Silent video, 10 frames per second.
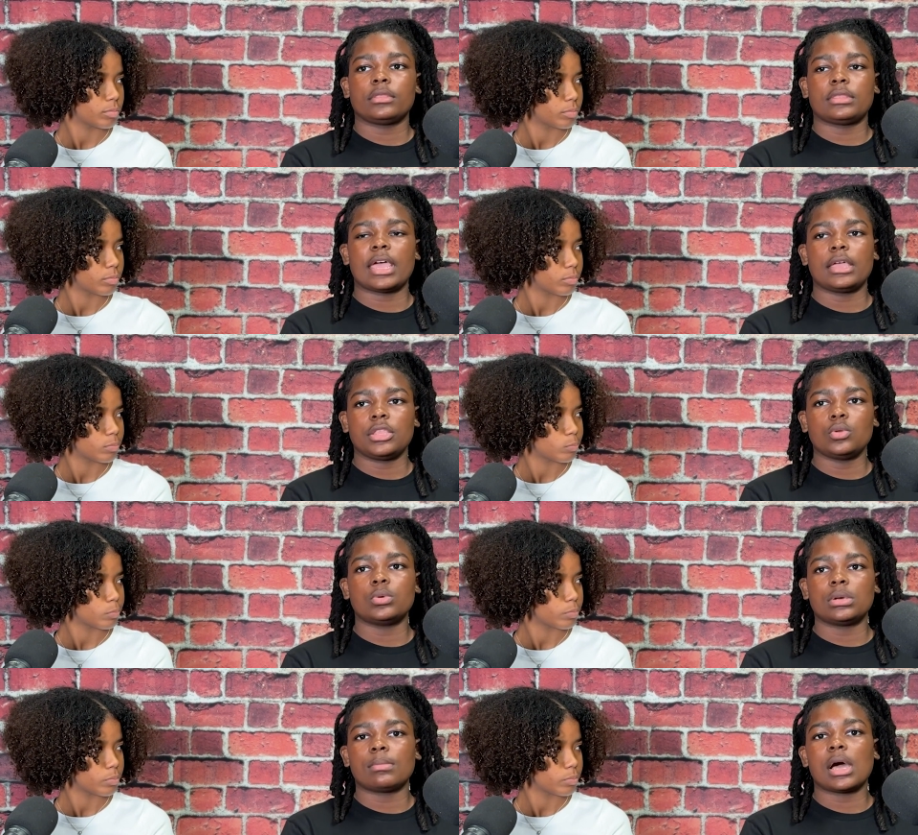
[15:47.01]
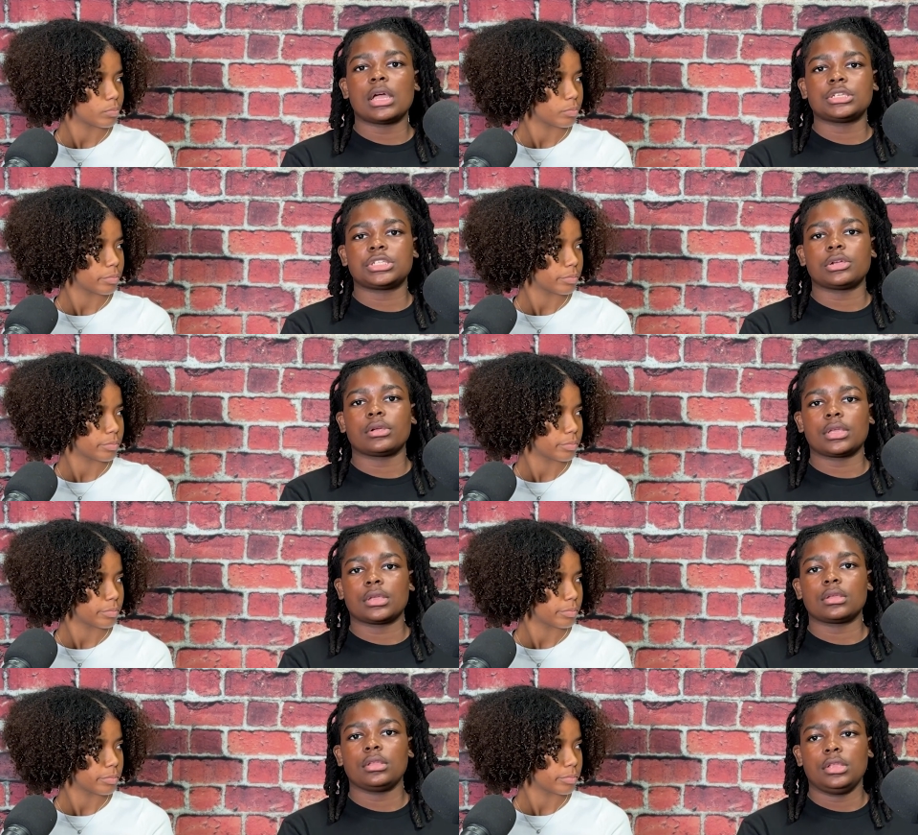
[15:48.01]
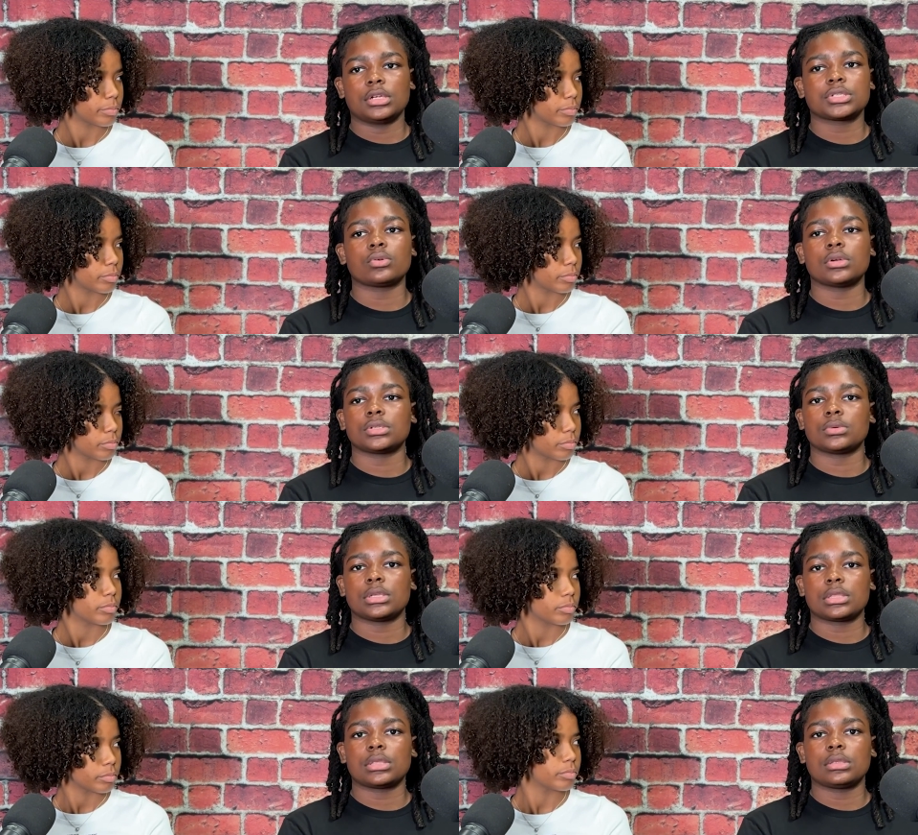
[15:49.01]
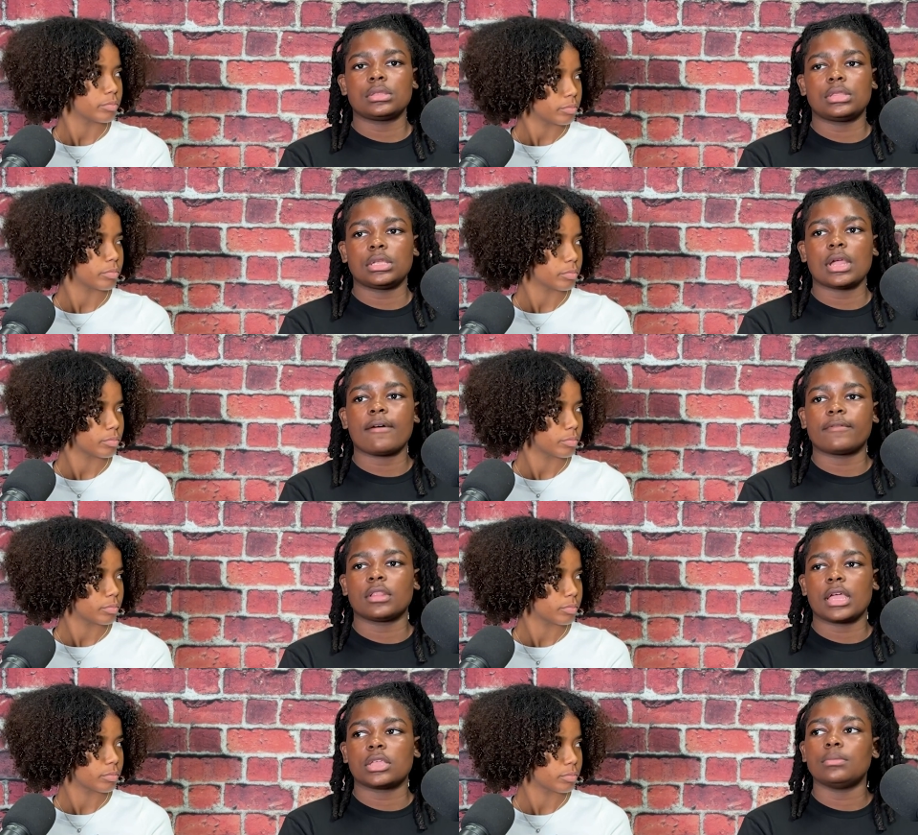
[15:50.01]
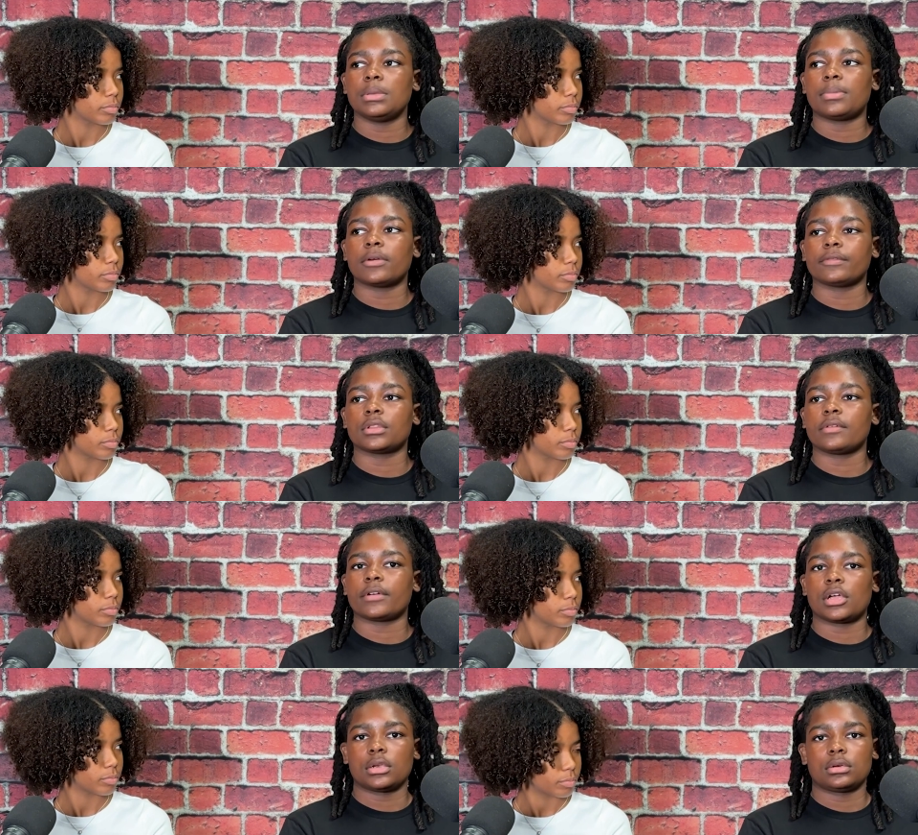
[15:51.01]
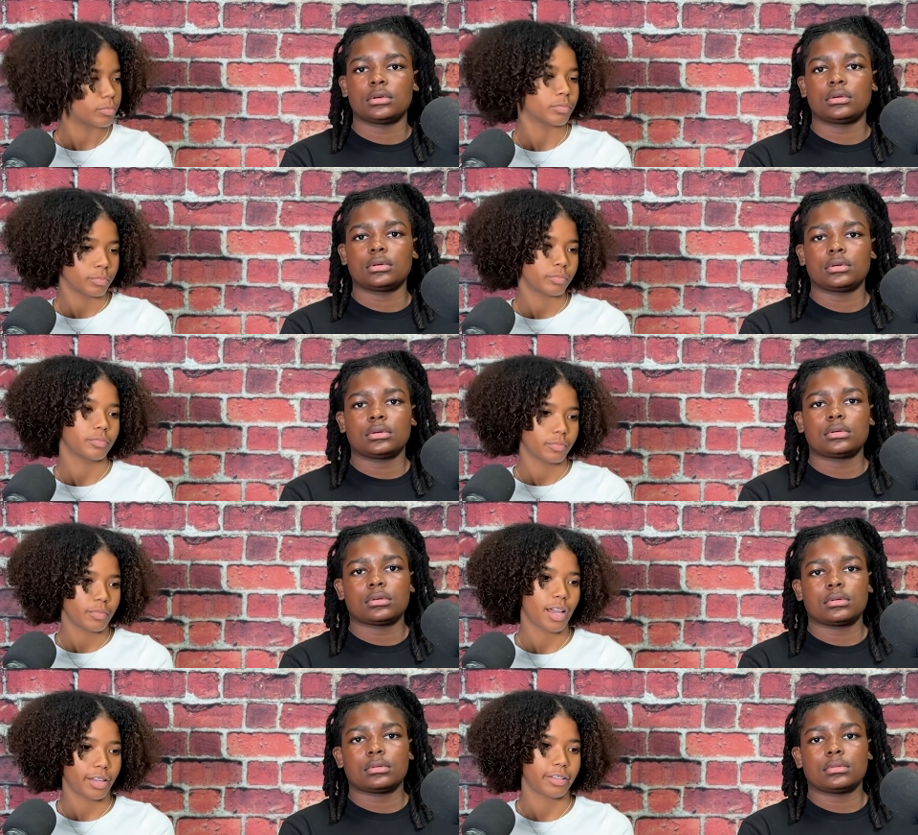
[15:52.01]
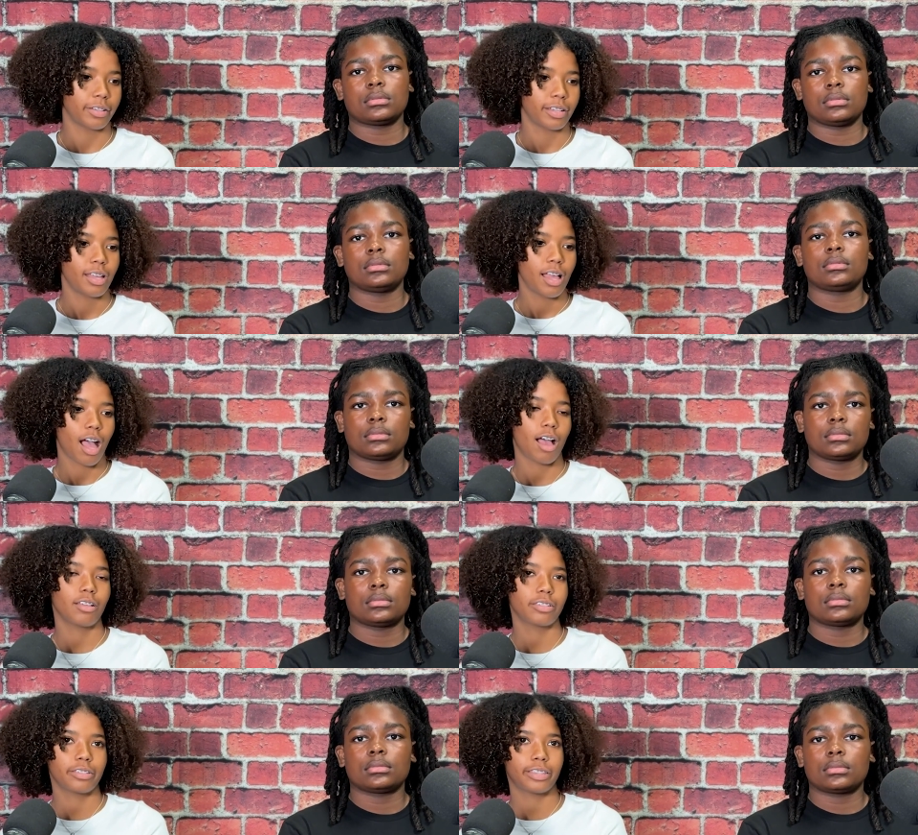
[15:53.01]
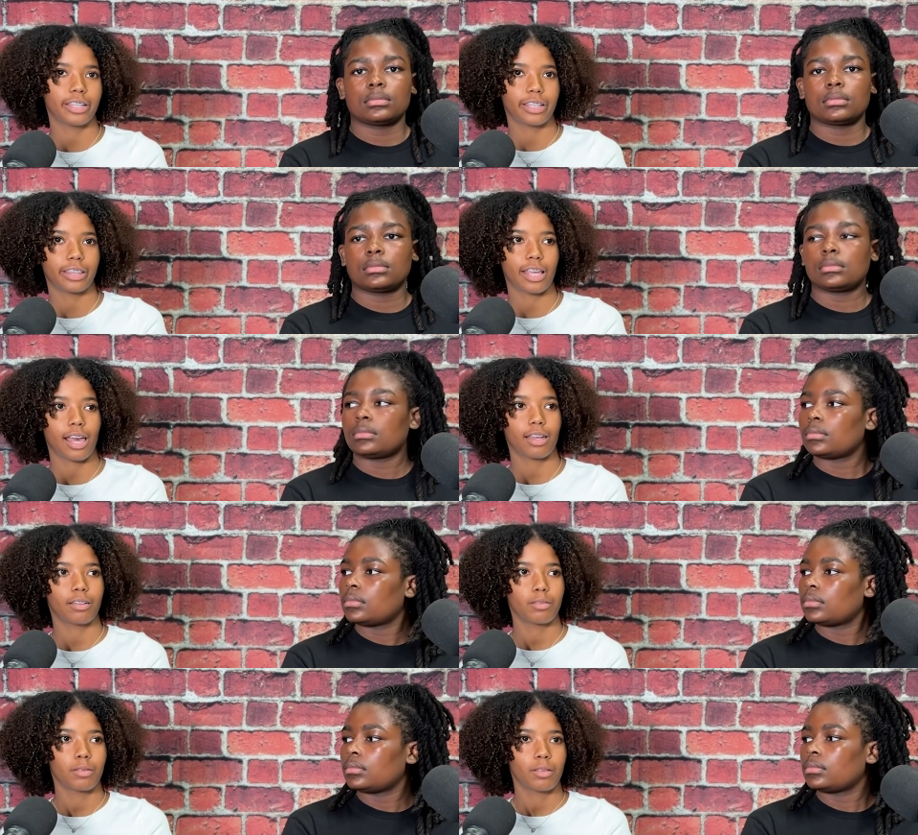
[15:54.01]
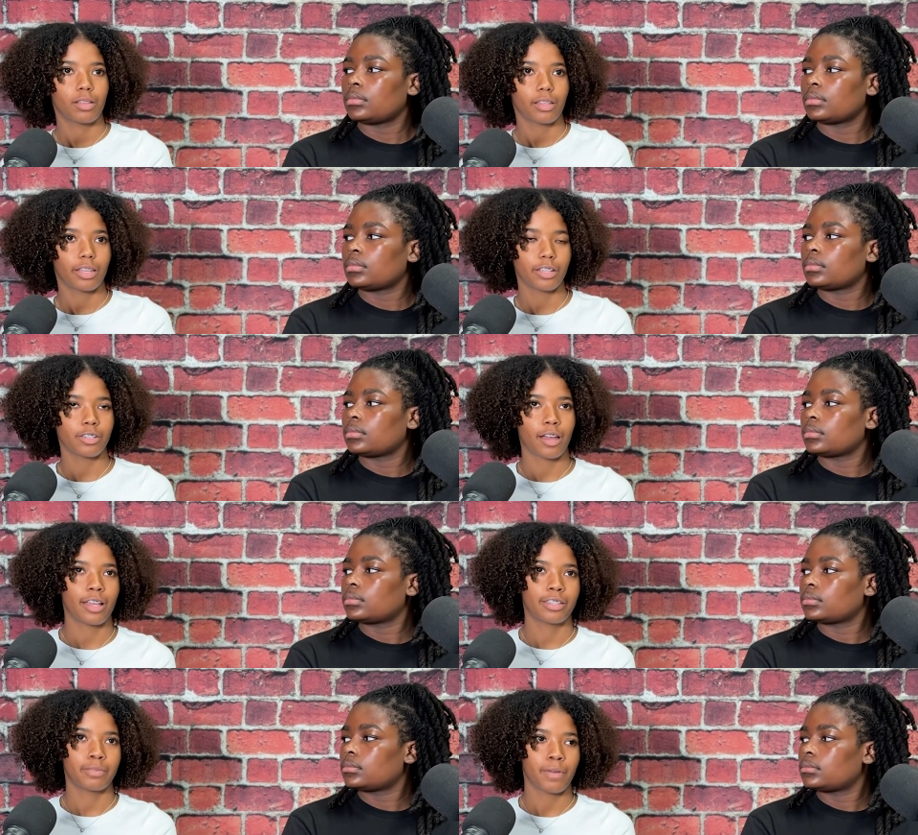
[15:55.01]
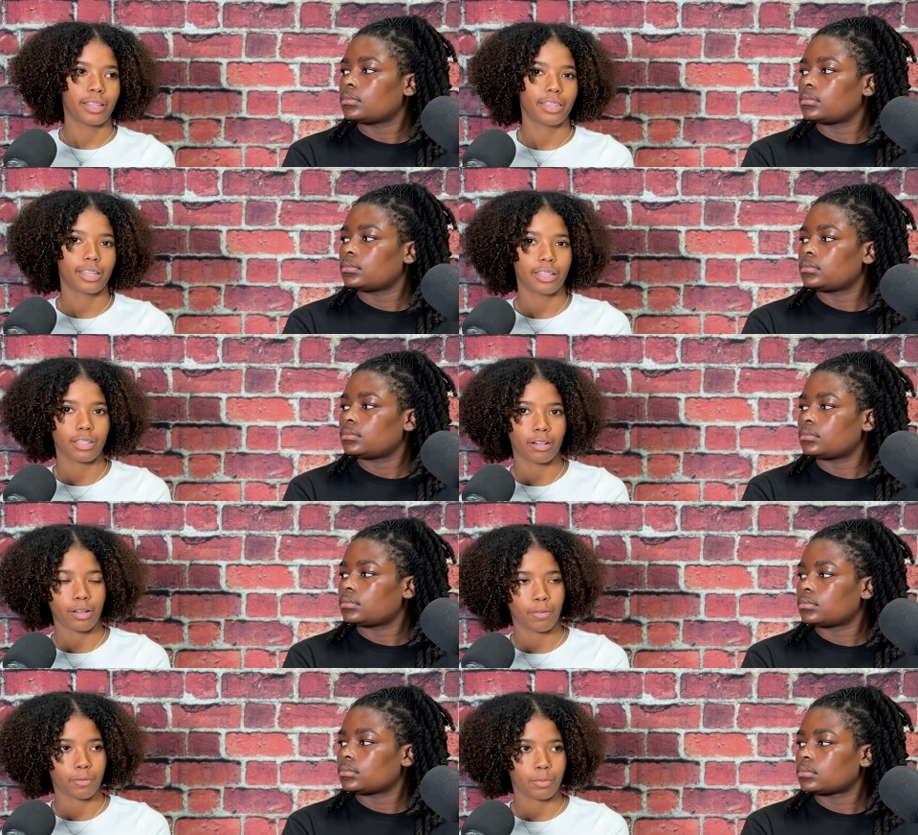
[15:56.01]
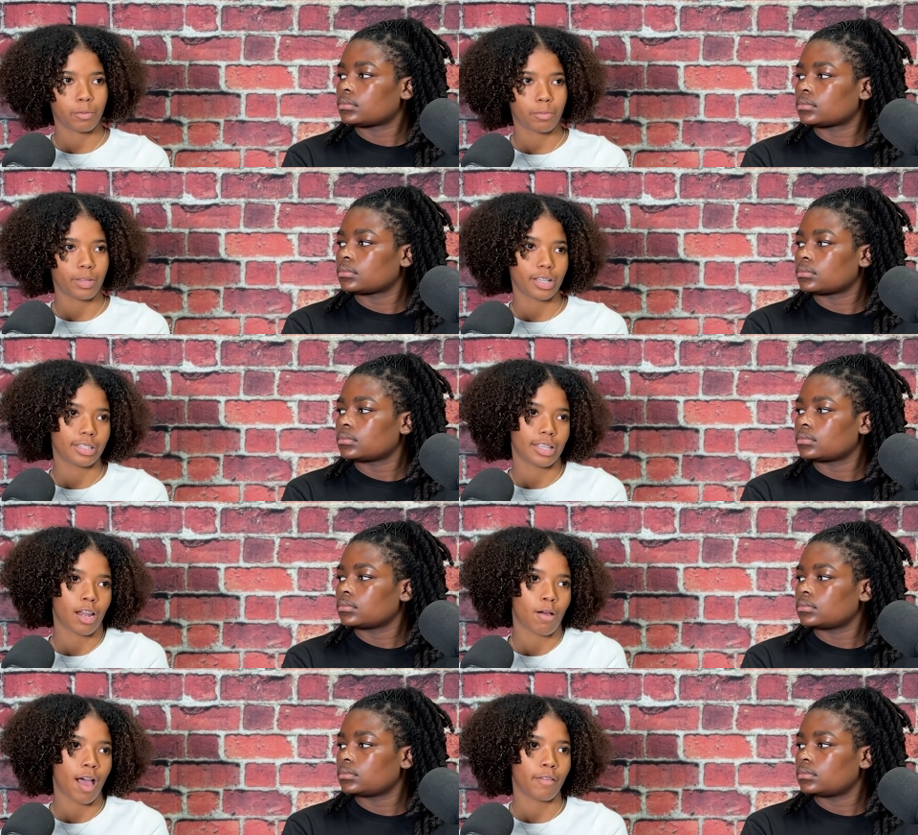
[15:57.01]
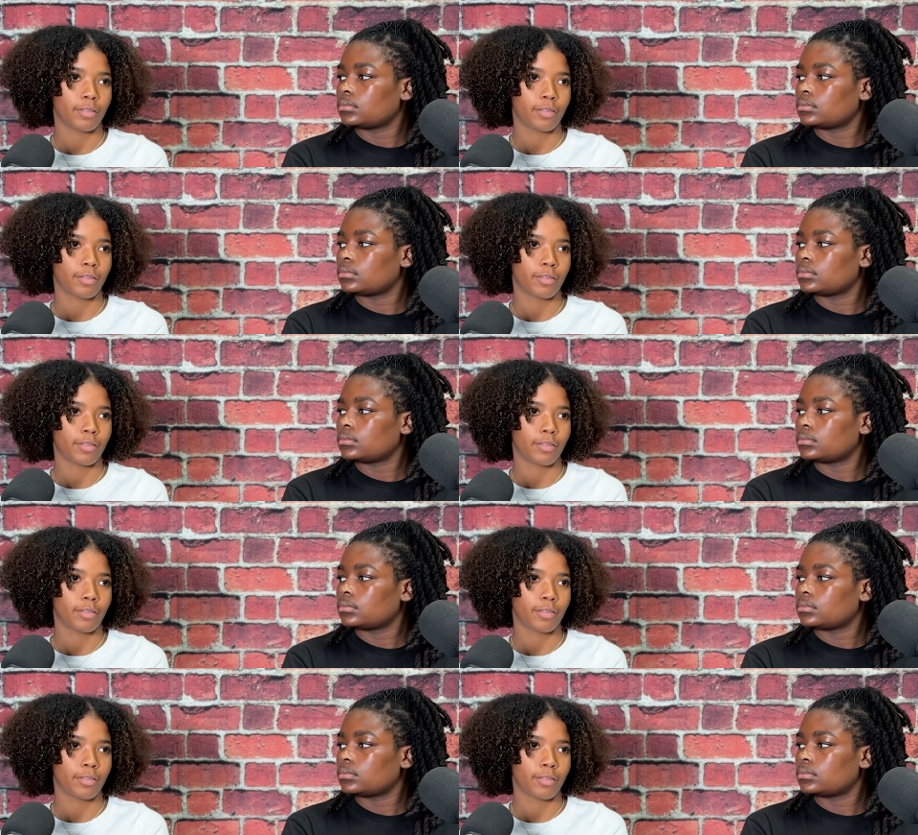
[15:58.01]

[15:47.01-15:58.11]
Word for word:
Speaker 1: that you wouldn't mind sharing your stories with, then I feel like it'd be perfectly fine.
Speaker 2: Mm, I agree. I also think that kids our age might think it's uncomfortable because they don't have